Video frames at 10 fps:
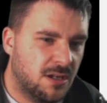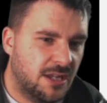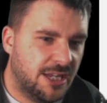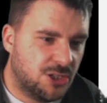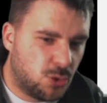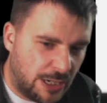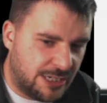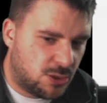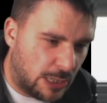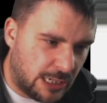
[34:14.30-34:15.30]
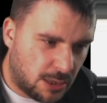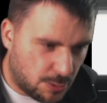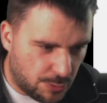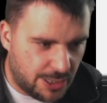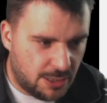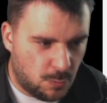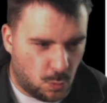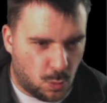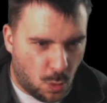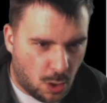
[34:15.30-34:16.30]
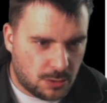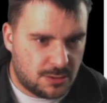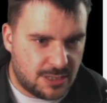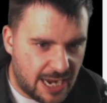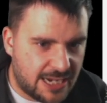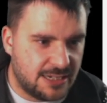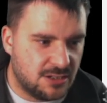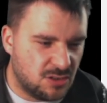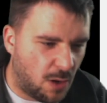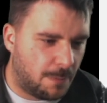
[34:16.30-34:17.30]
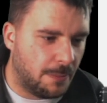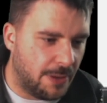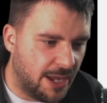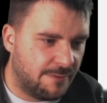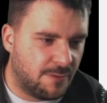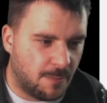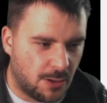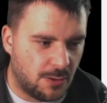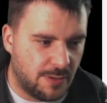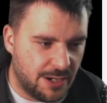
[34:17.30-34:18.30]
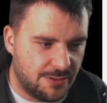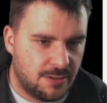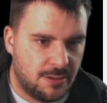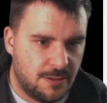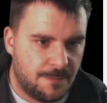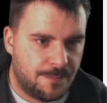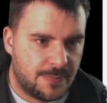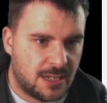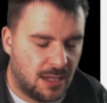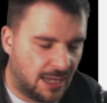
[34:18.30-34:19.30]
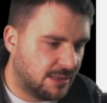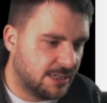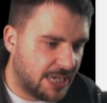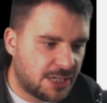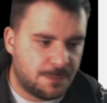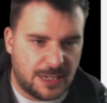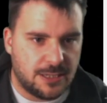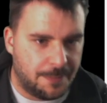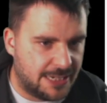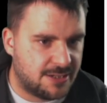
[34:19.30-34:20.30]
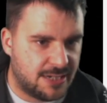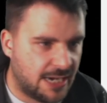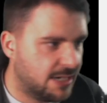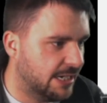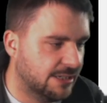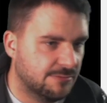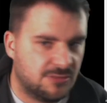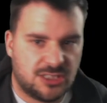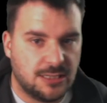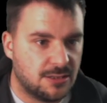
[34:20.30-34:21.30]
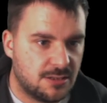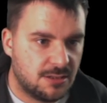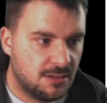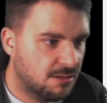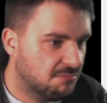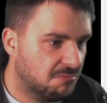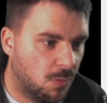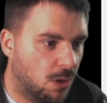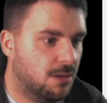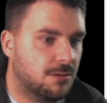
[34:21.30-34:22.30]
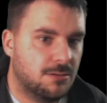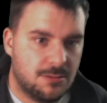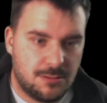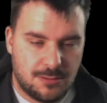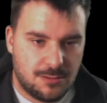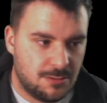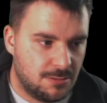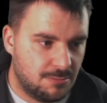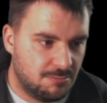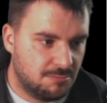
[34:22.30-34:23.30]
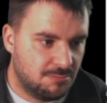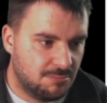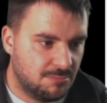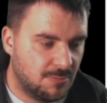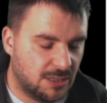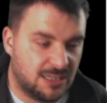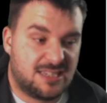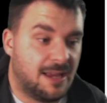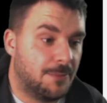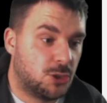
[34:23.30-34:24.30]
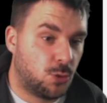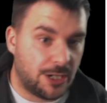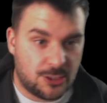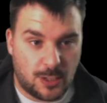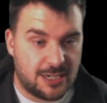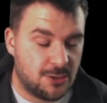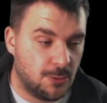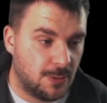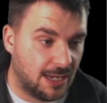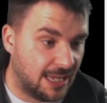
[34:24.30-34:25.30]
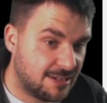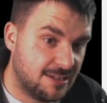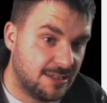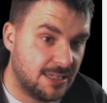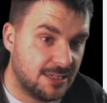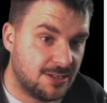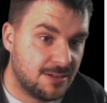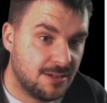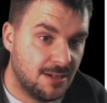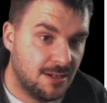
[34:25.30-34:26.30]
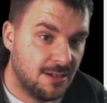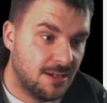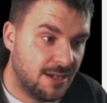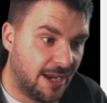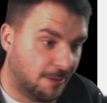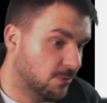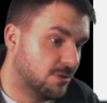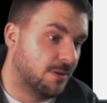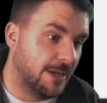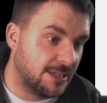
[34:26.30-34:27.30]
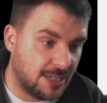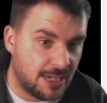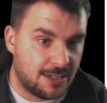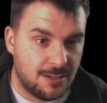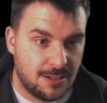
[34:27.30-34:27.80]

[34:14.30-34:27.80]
In 2023, what deck is not prepared for mono red? Like, the deck's been the best deck since what? Well, December 2022 when I last did this, it was the best deck.